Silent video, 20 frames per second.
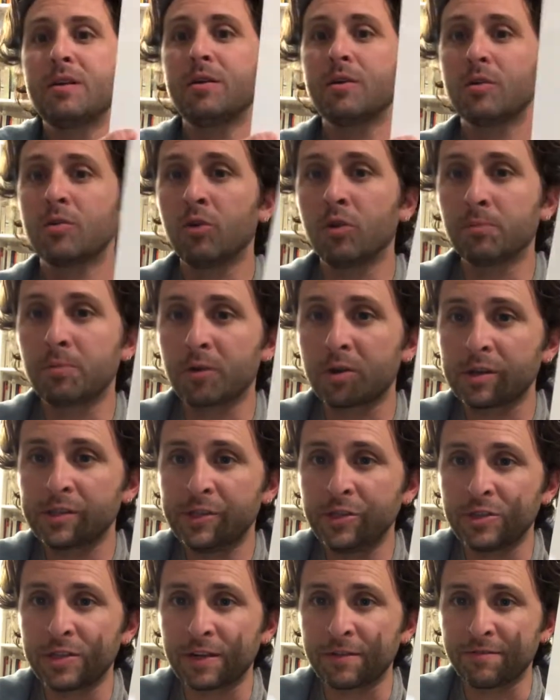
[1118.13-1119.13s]
Goldberg is
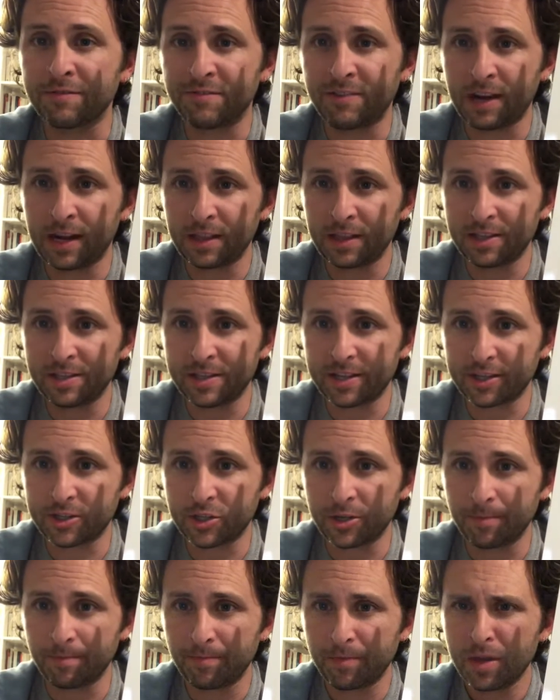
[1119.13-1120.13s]
using violent
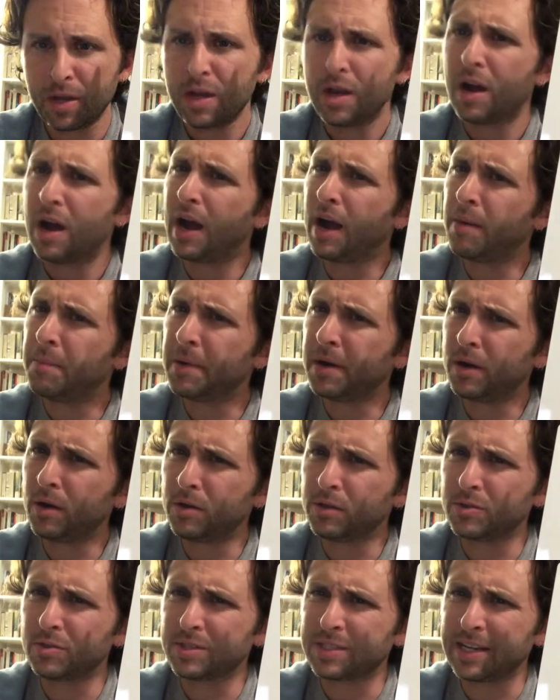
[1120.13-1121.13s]
diction. I might
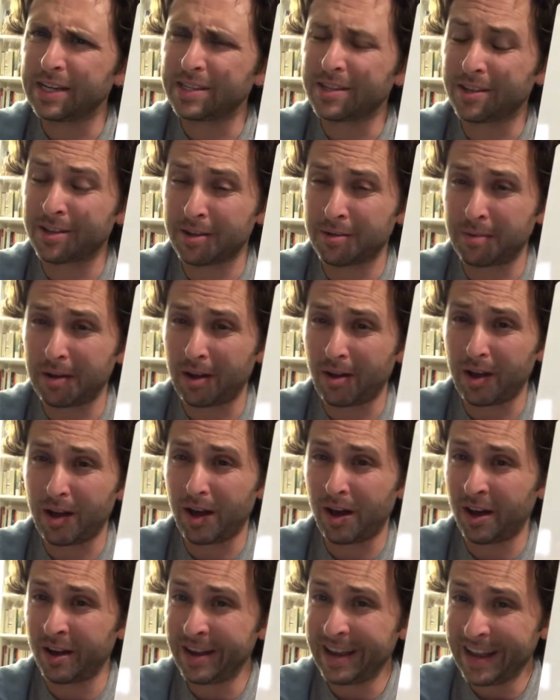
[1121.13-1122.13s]
also say something about
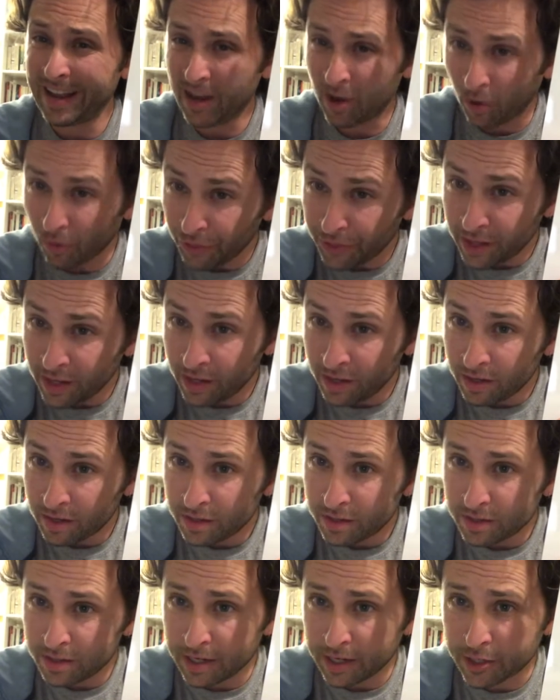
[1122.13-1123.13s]
unhealthy
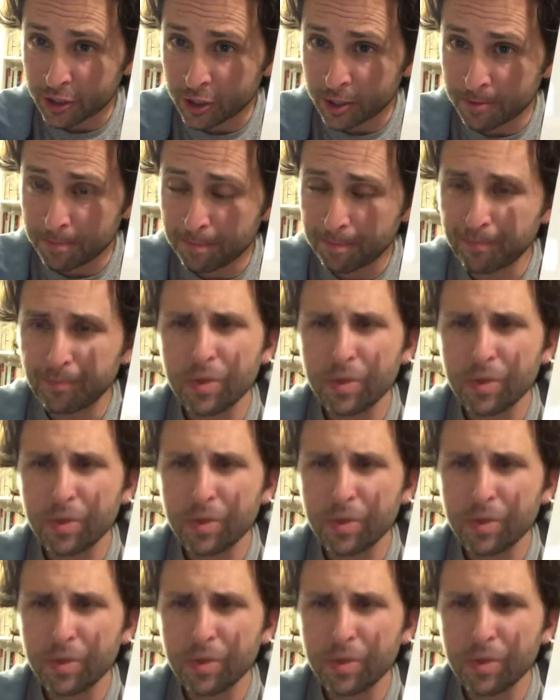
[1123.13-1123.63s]
diction.